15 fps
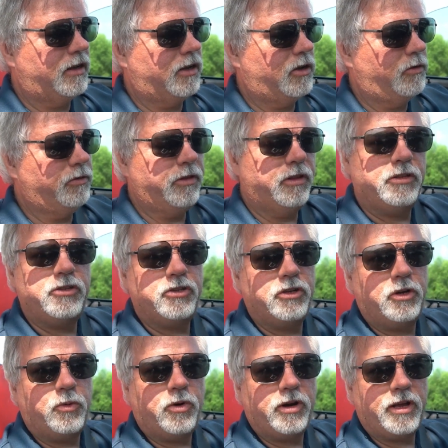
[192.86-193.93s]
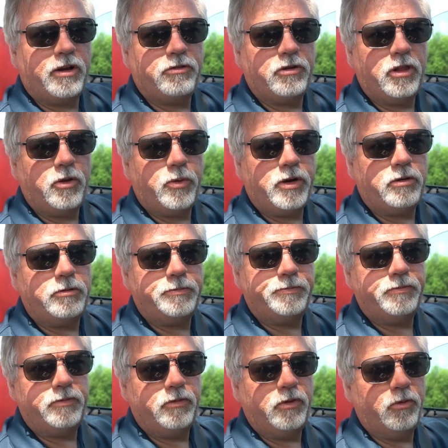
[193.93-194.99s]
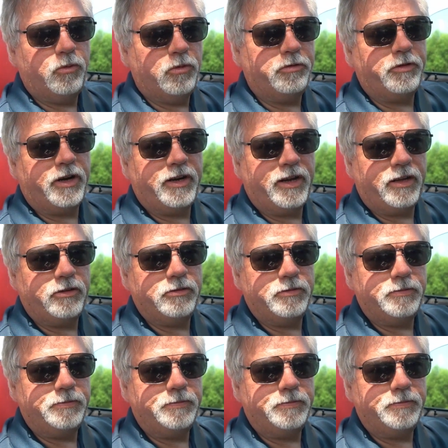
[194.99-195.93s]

hopefully this is going to work out really well. We'll find out.